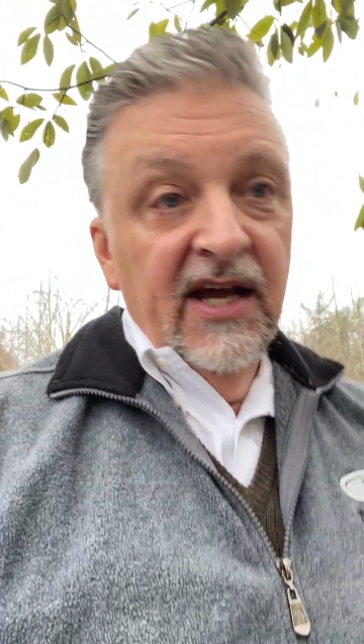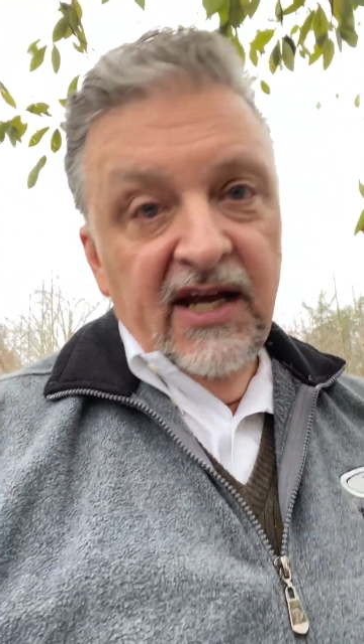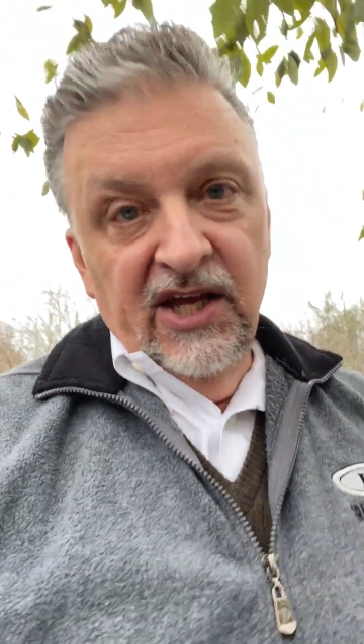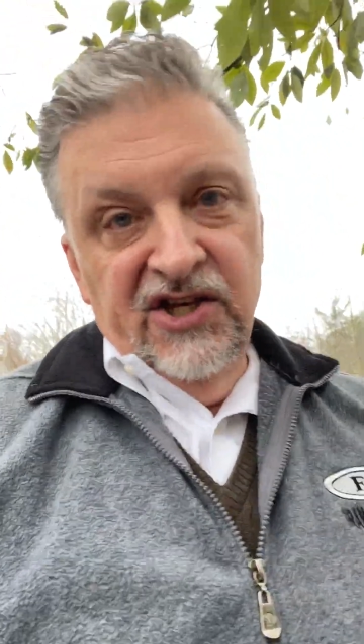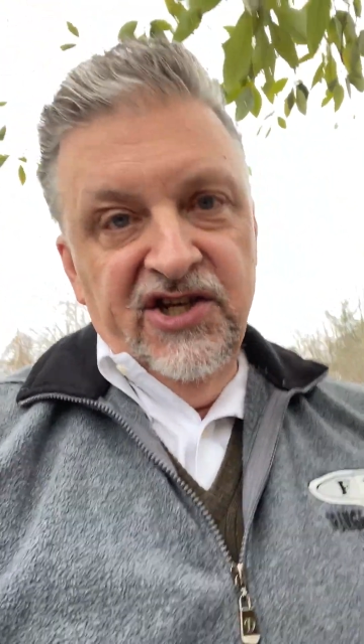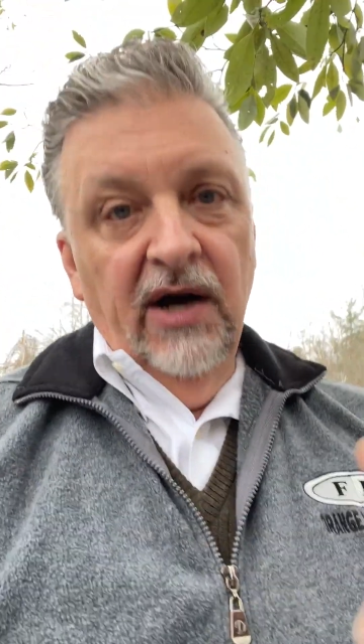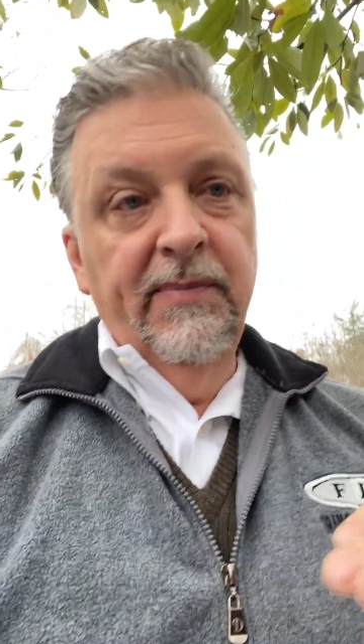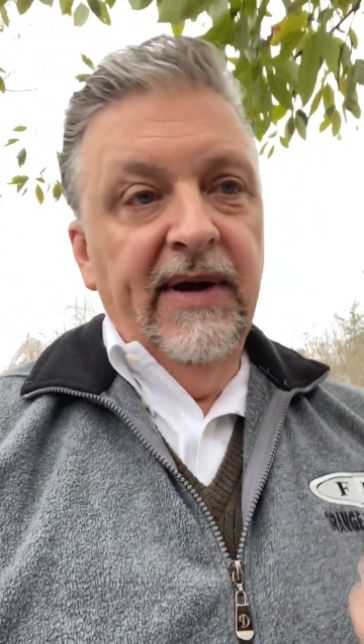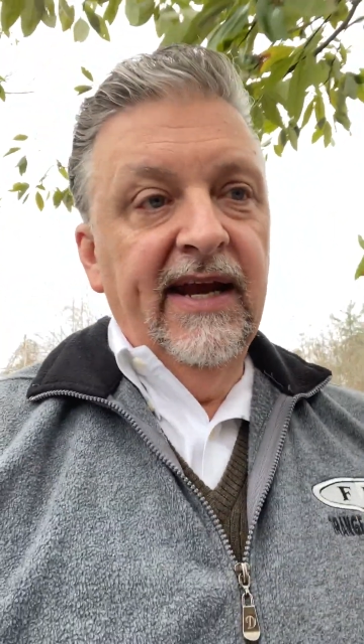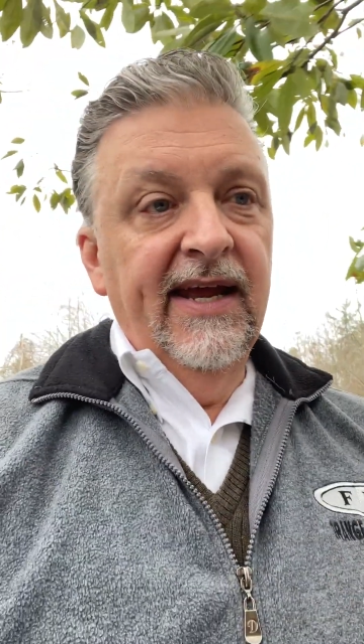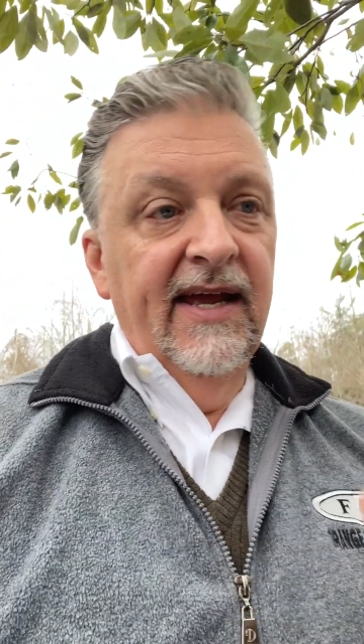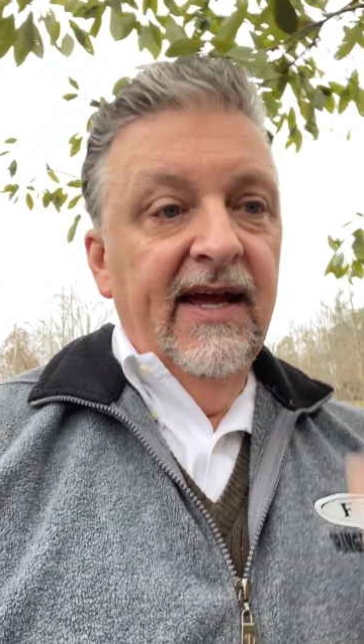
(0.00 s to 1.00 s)
you jump
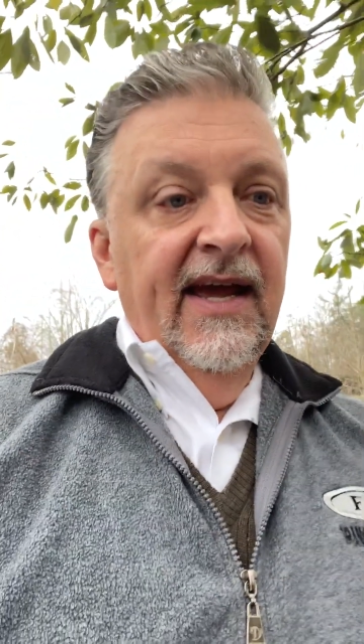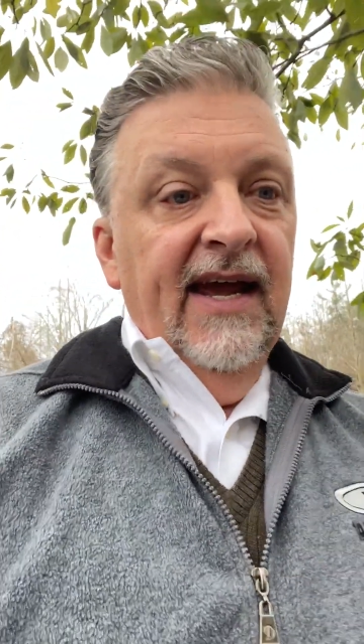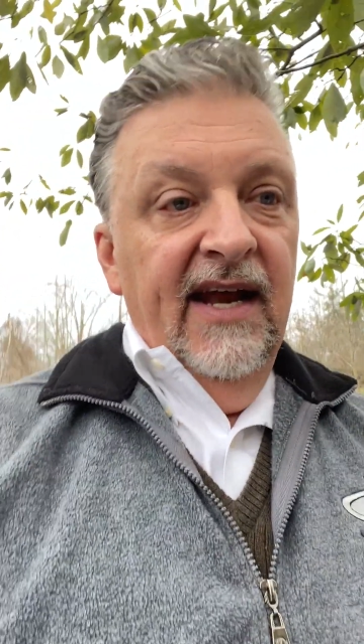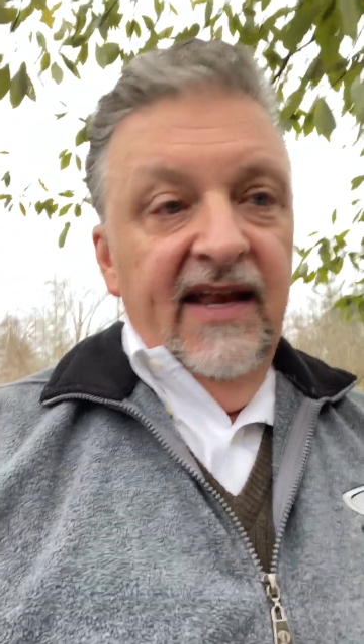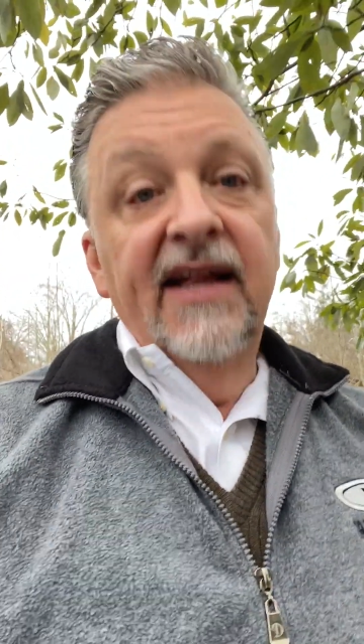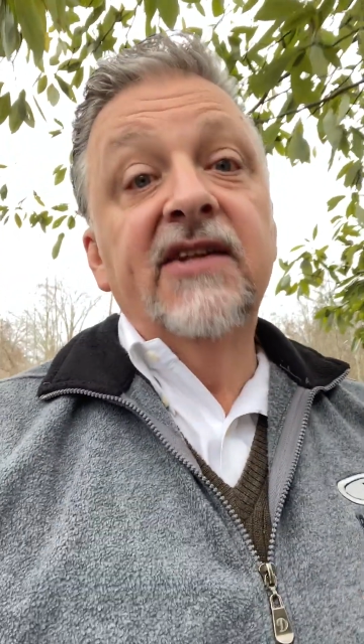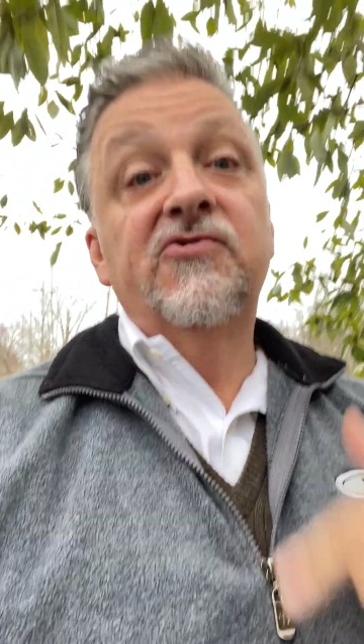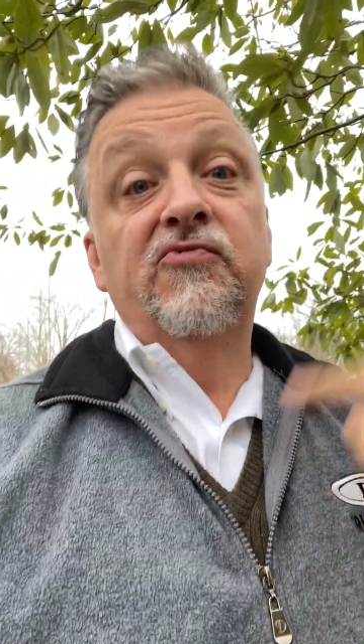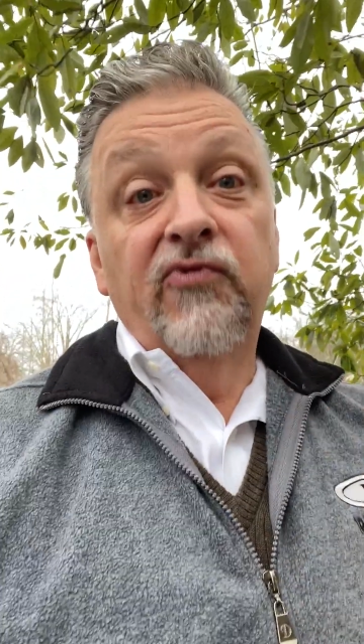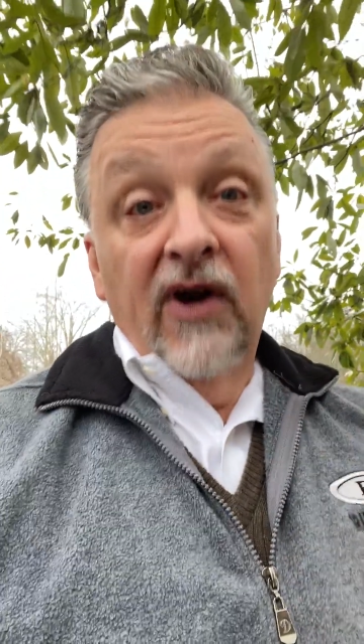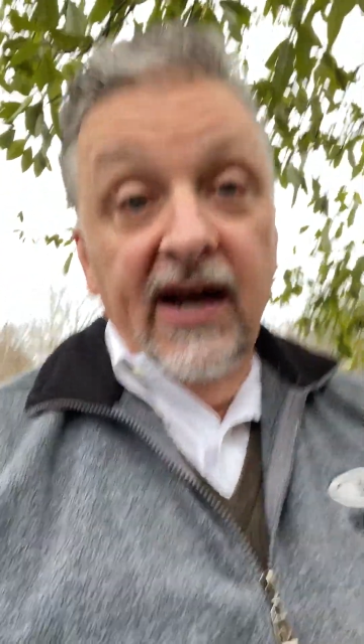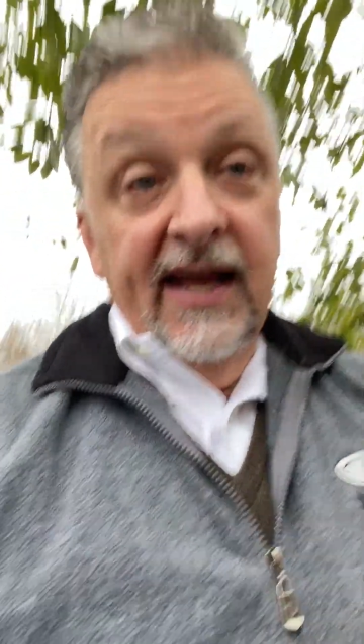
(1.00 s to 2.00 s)
in it, and then it's
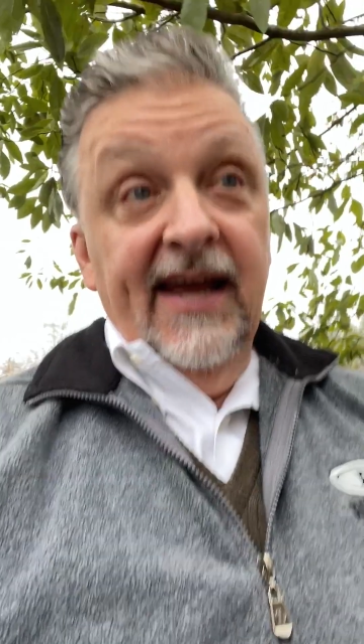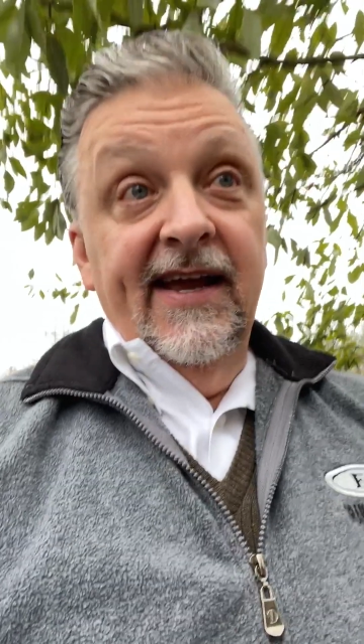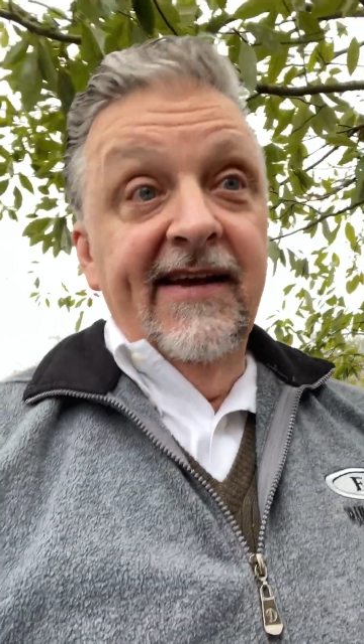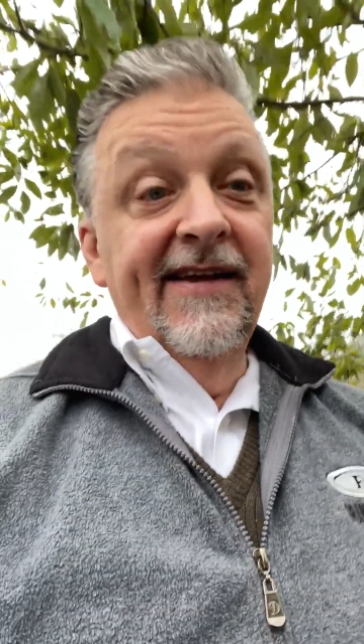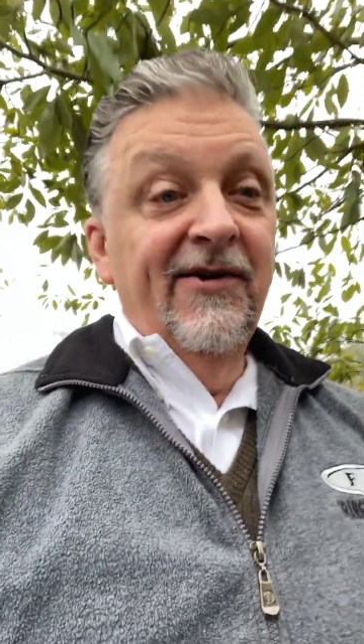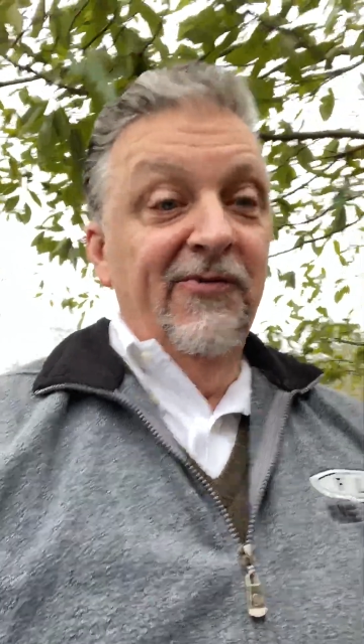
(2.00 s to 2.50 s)
running